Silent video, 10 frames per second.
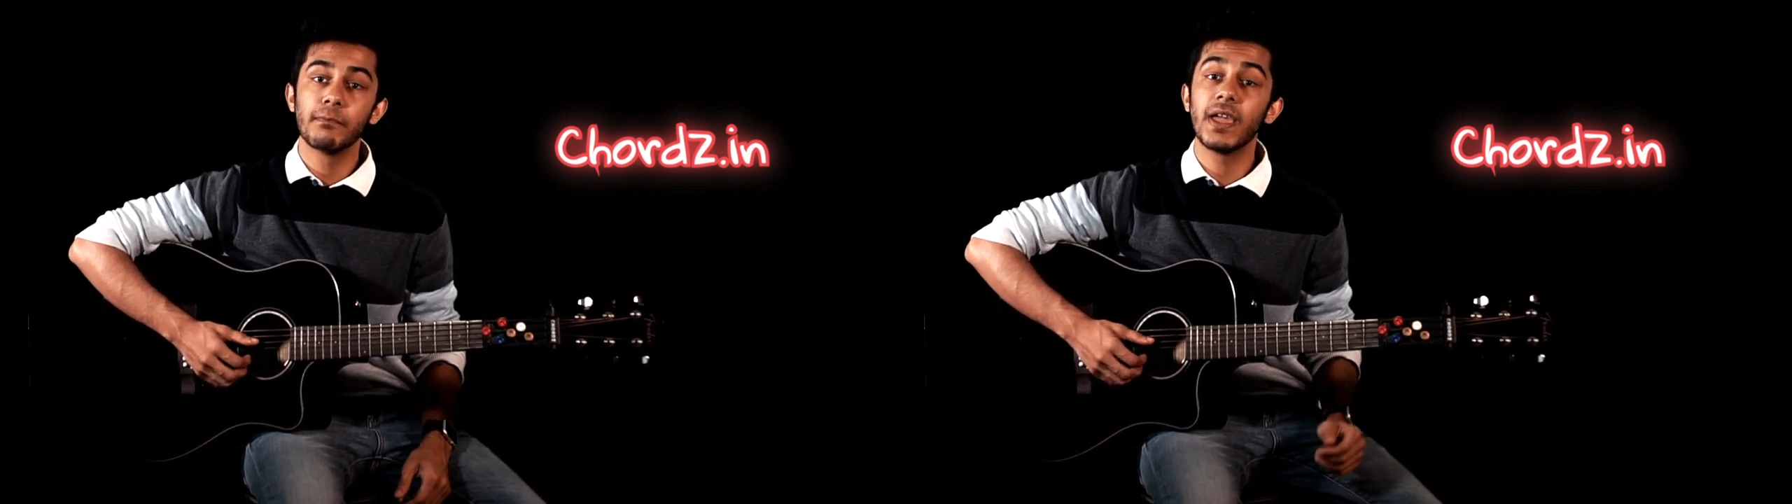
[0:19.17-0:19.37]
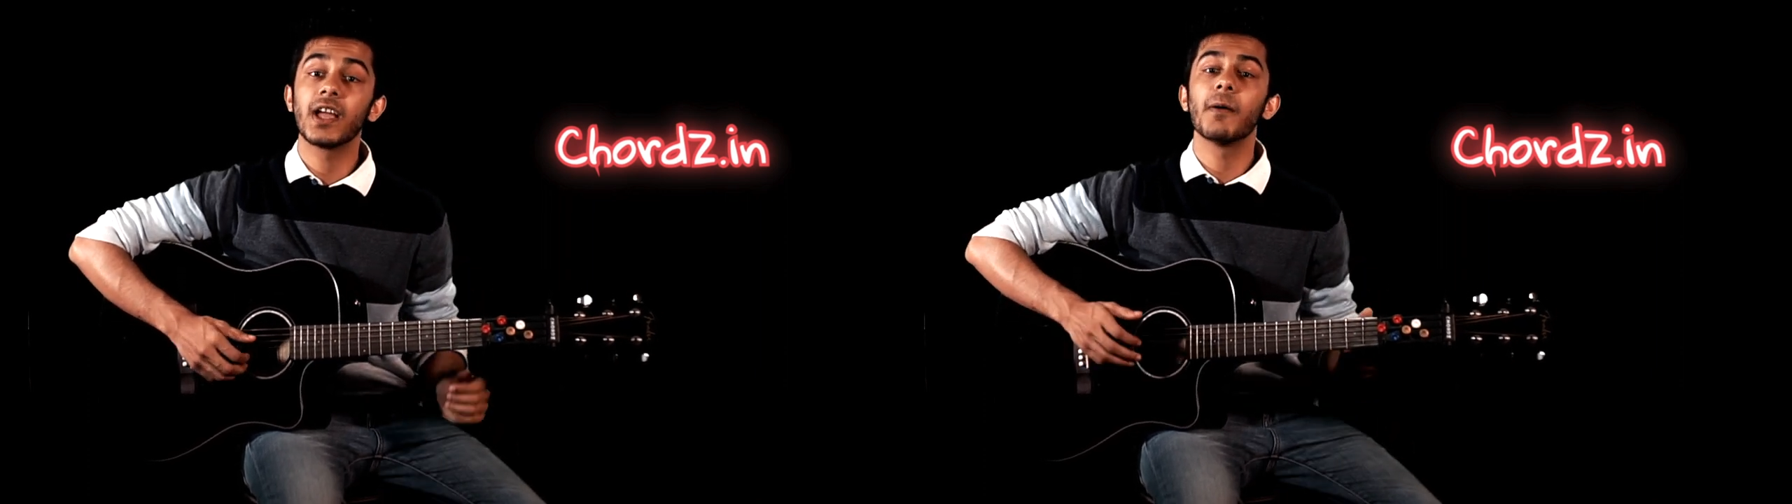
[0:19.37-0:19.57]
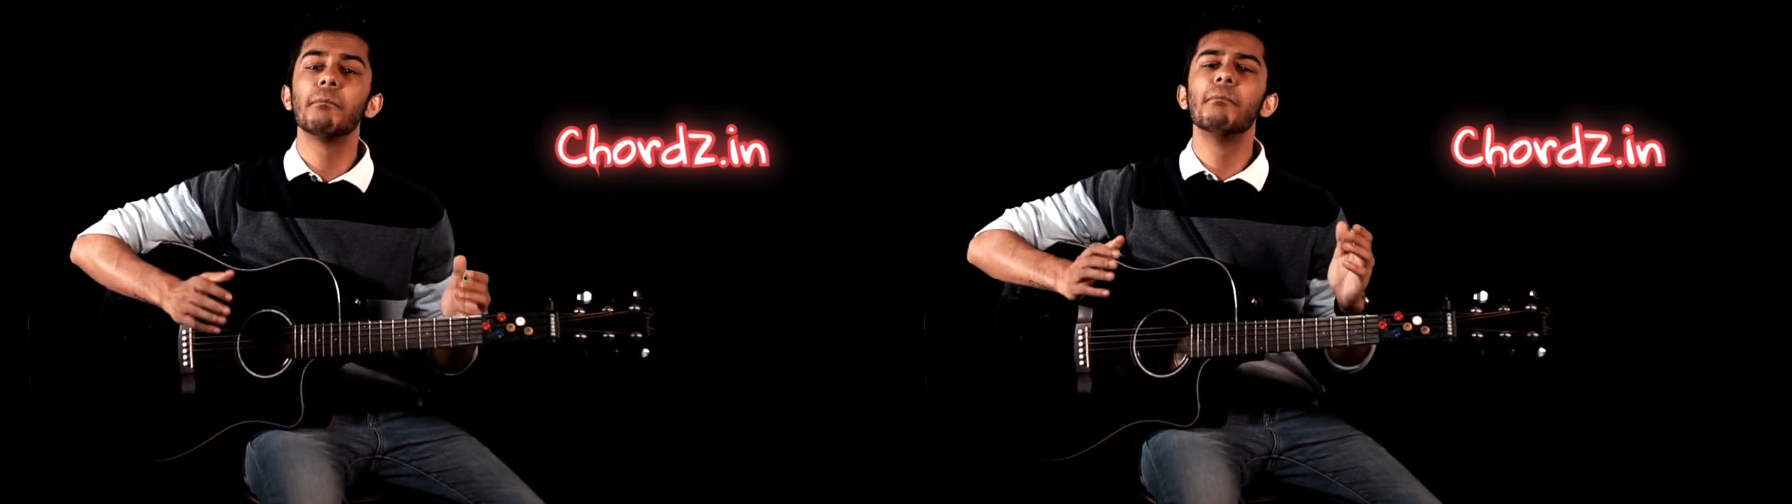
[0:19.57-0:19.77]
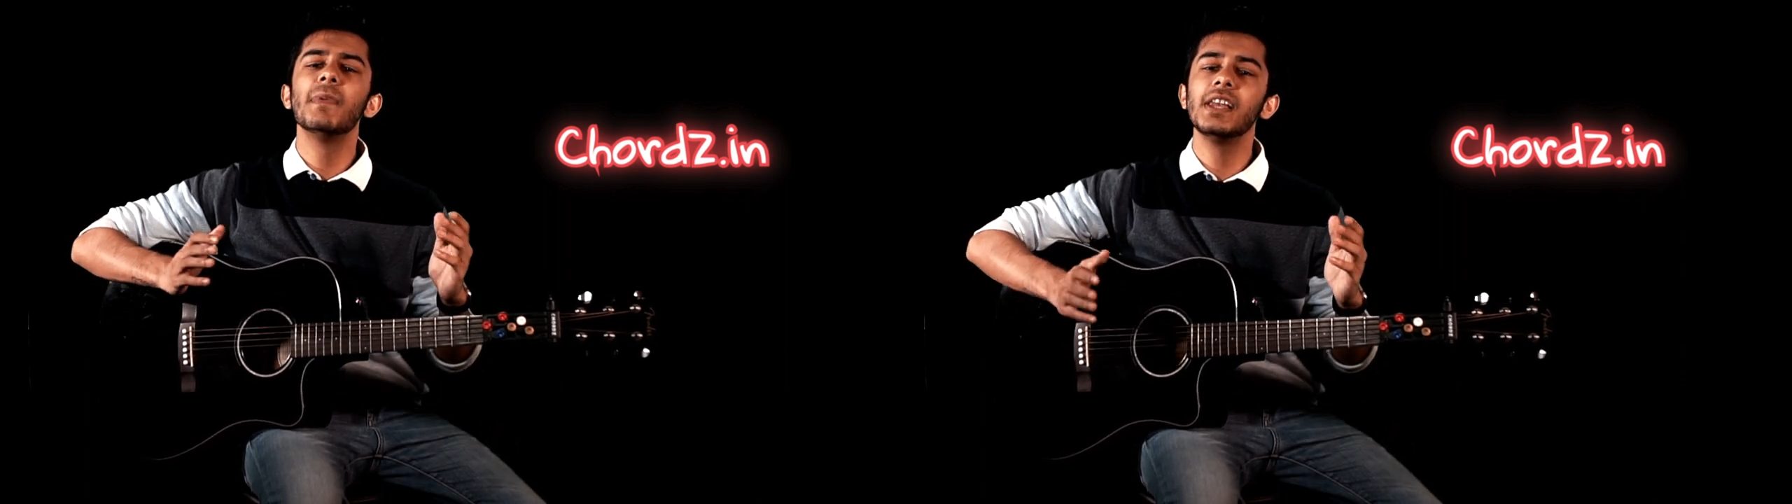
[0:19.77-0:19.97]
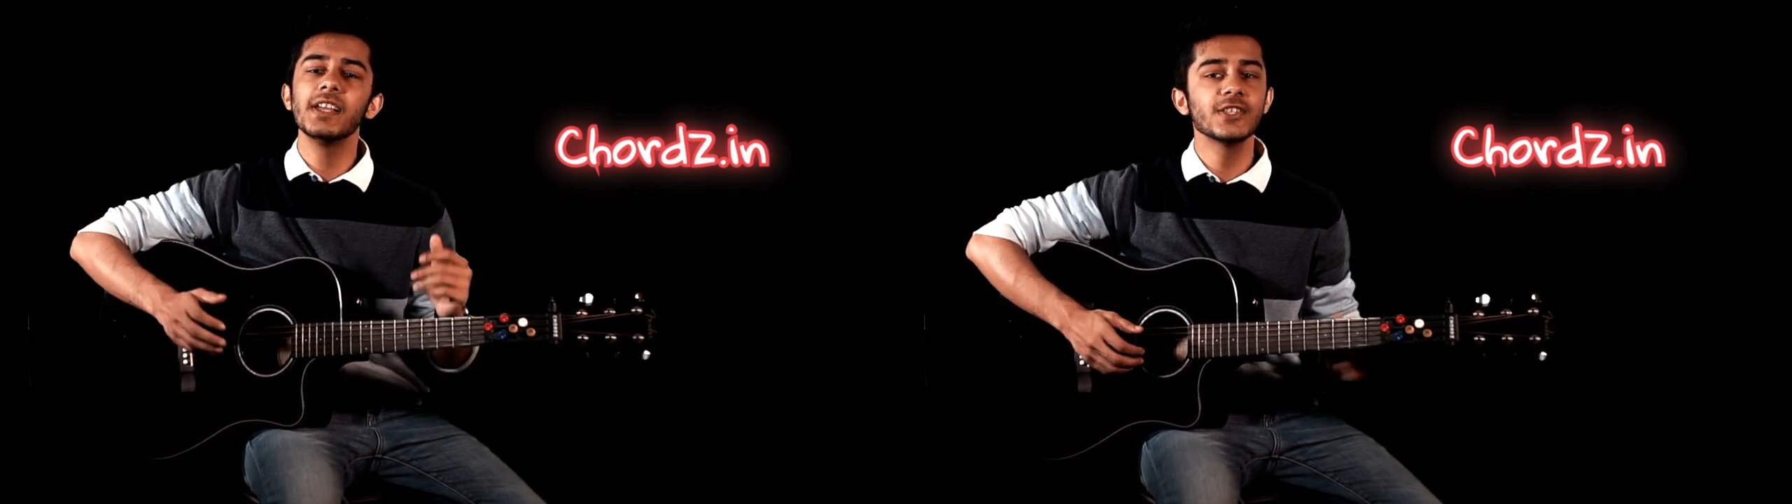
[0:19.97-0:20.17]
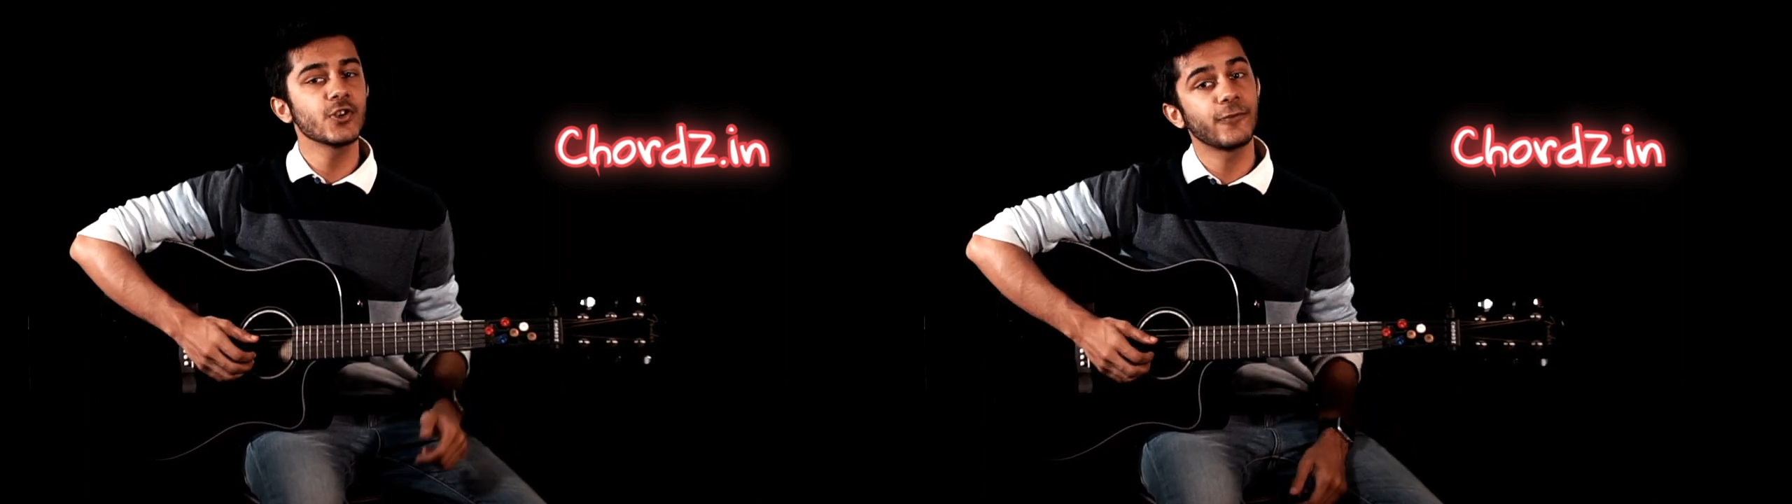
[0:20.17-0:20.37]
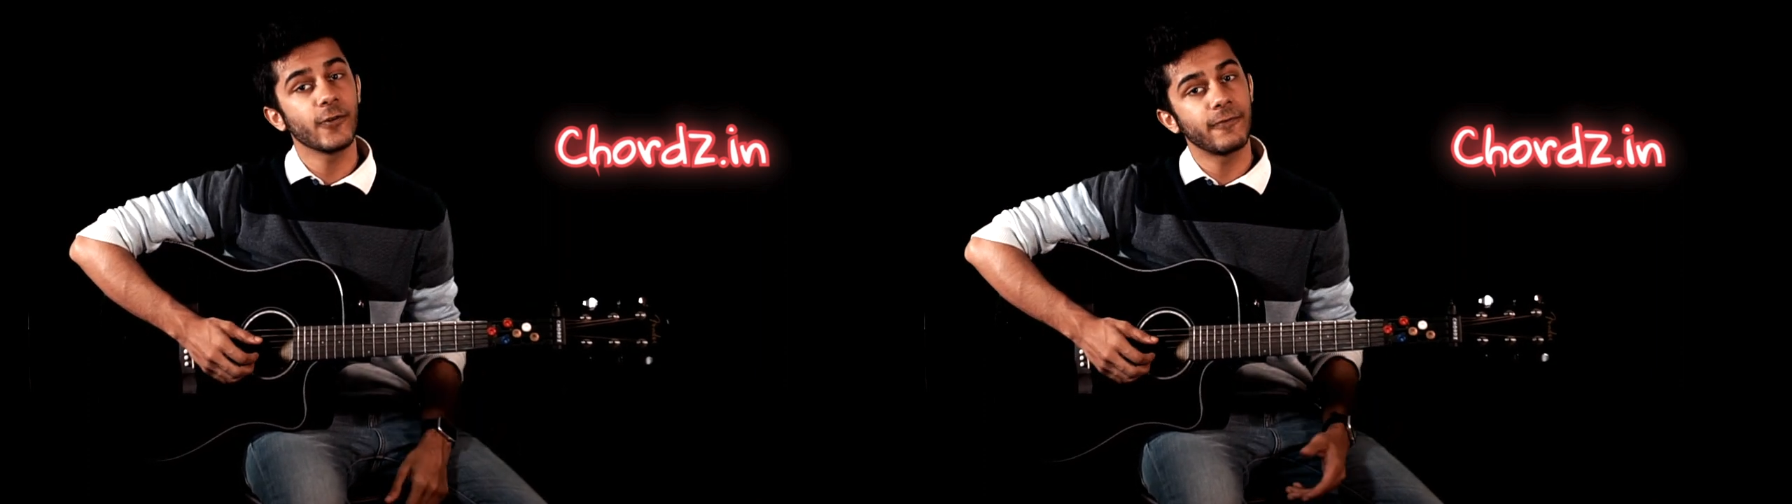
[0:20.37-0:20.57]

make up millions of your